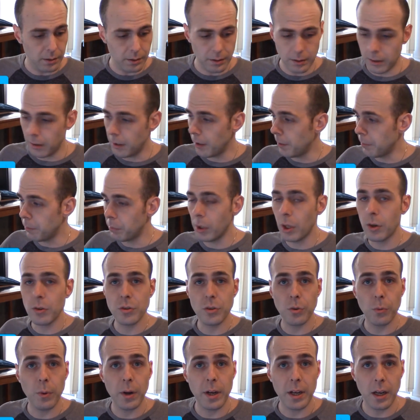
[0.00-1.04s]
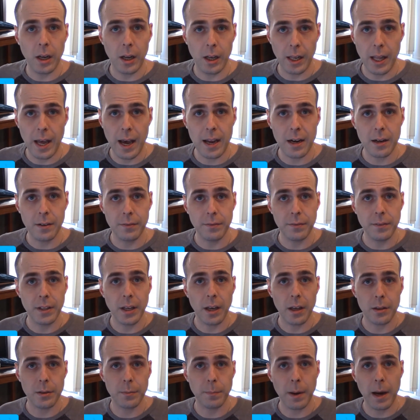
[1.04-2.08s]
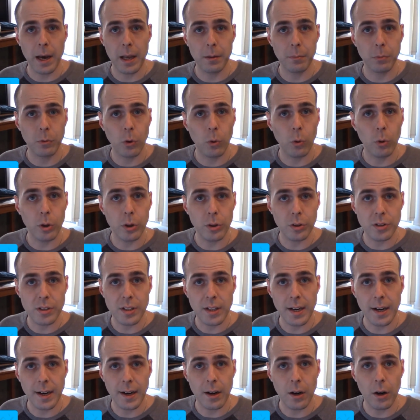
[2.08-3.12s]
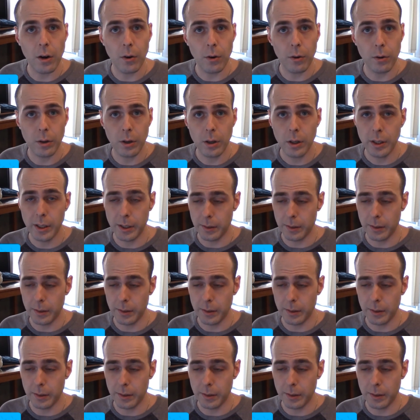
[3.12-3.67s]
it blows away a lot of the other bottom coils that I own.